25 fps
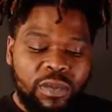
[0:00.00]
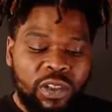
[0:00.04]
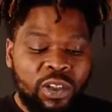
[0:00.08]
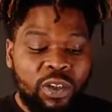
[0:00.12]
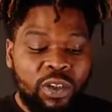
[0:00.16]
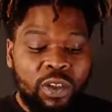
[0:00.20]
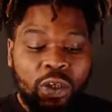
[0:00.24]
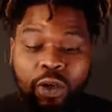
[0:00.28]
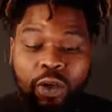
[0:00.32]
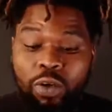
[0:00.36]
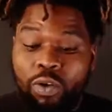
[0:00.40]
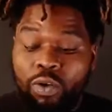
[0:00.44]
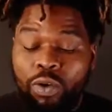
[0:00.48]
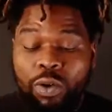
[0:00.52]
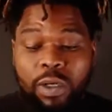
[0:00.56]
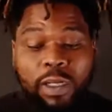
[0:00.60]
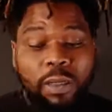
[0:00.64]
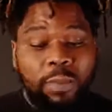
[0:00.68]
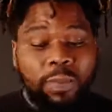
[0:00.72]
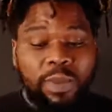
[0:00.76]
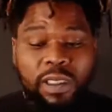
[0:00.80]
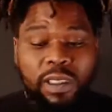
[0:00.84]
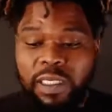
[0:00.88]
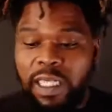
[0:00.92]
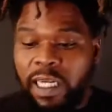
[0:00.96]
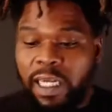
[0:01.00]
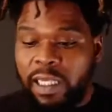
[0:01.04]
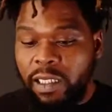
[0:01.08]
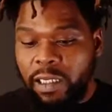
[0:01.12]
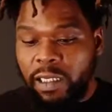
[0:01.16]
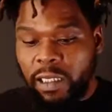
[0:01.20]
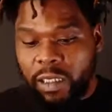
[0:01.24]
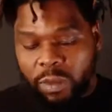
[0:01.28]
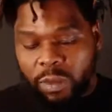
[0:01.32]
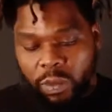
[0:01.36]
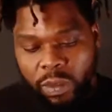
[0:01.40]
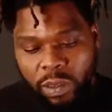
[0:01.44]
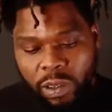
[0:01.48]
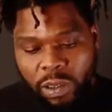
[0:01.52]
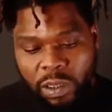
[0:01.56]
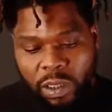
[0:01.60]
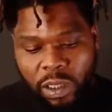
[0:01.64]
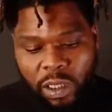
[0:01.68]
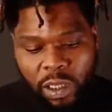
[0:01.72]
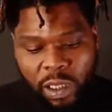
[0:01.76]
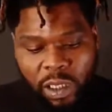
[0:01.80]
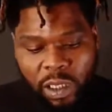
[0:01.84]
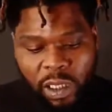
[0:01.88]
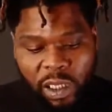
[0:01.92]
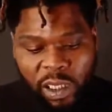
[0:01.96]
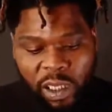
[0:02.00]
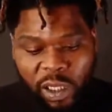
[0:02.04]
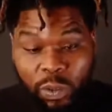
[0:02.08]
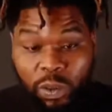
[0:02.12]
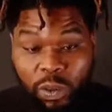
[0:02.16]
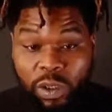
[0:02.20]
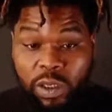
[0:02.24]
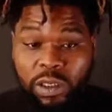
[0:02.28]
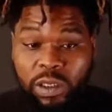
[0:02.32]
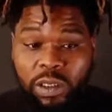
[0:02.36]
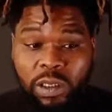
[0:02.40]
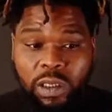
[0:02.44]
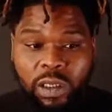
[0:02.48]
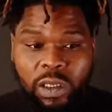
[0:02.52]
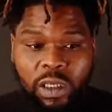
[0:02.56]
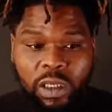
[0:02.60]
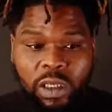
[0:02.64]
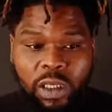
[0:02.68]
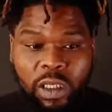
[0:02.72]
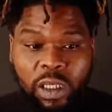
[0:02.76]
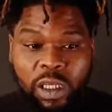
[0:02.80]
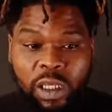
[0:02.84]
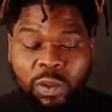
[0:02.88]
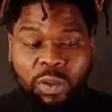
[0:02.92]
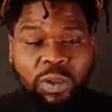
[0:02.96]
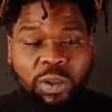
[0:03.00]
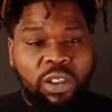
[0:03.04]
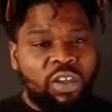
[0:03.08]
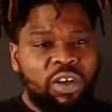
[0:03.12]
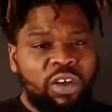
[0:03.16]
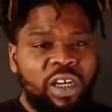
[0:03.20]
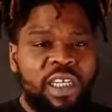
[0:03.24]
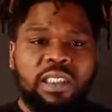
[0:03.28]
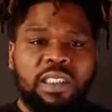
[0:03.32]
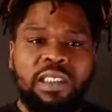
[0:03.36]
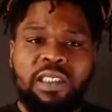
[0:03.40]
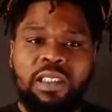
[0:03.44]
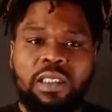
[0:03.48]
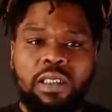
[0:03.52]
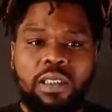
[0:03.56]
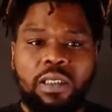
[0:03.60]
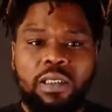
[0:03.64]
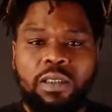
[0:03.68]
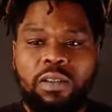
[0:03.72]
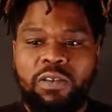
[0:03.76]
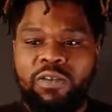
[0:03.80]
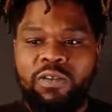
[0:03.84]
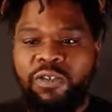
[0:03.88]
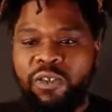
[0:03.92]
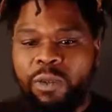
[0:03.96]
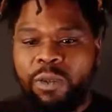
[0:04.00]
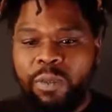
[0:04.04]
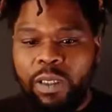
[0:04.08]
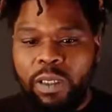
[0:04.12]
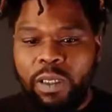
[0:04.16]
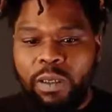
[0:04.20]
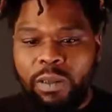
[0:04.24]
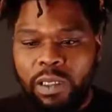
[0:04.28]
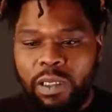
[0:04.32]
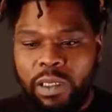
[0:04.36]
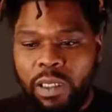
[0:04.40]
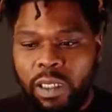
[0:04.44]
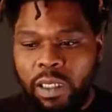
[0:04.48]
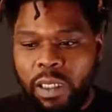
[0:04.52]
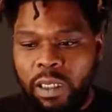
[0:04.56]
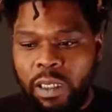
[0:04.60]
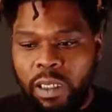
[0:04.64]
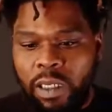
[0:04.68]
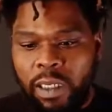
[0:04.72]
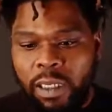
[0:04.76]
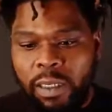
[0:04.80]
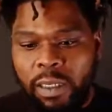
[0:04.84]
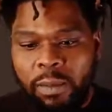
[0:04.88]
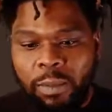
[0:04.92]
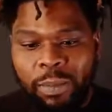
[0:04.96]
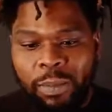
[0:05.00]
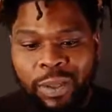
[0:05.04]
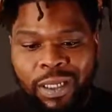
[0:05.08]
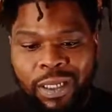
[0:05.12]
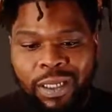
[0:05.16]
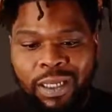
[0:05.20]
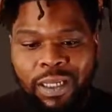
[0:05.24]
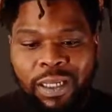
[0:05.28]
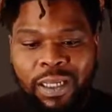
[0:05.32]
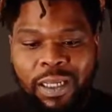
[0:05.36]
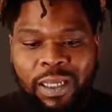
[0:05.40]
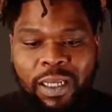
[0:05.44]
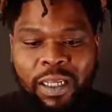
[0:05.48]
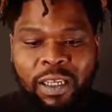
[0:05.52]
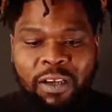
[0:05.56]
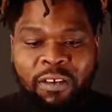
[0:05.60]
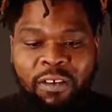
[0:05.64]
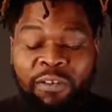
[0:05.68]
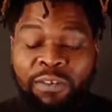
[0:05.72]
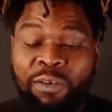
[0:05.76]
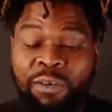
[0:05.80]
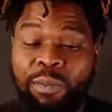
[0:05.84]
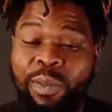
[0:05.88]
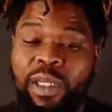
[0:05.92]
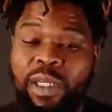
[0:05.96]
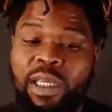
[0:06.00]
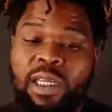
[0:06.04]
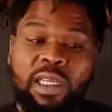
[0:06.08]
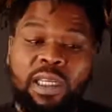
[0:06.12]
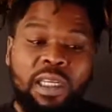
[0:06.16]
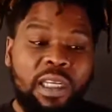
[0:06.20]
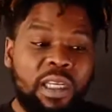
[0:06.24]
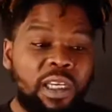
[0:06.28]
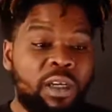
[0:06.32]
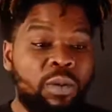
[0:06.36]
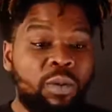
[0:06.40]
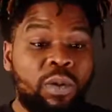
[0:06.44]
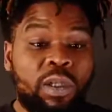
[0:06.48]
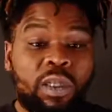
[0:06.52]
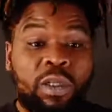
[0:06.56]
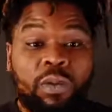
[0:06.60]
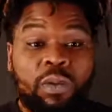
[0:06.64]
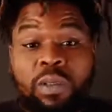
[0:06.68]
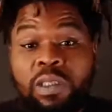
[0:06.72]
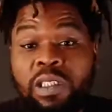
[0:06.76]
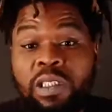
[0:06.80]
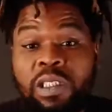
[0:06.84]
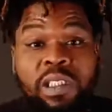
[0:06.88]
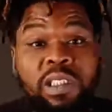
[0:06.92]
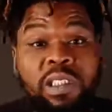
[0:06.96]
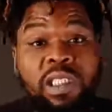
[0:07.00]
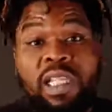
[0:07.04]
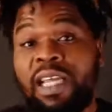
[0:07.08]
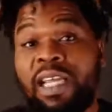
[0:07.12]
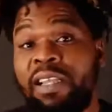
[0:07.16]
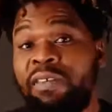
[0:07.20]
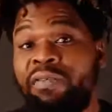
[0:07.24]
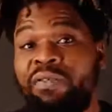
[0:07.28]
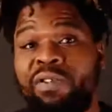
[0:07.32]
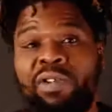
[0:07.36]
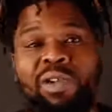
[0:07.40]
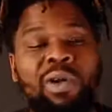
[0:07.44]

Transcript: You know, growing up in Stockton, it was crazy. feel me? You know what I'm saying? But for me, it was just life.